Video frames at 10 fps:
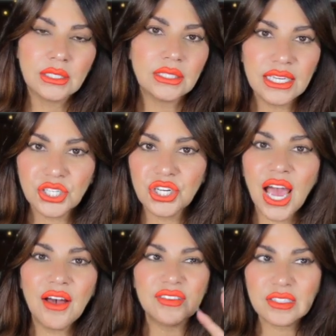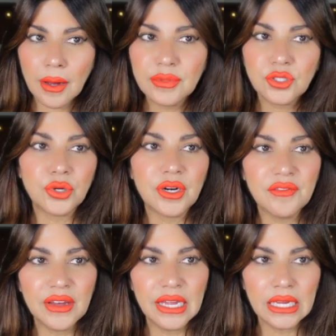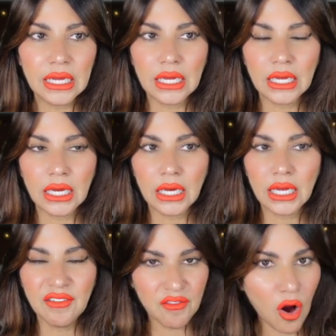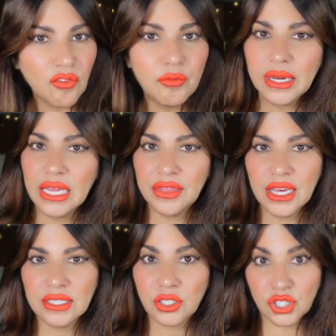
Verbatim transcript: did she have some sort of an involvement in this?